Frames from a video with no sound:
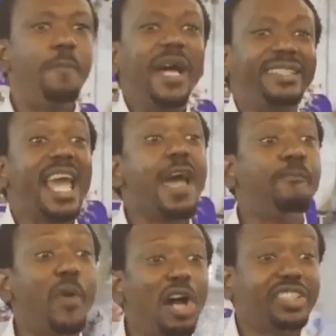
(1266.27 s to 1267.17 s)
but a
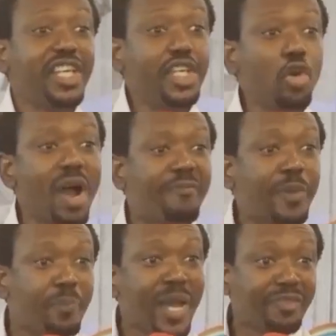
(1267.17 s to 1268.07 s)
body you have
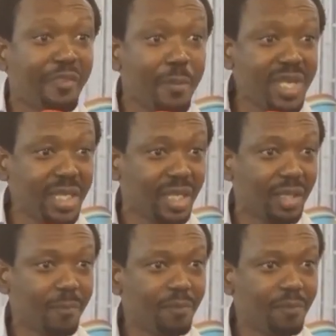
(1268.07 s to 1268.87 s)
prepared for me.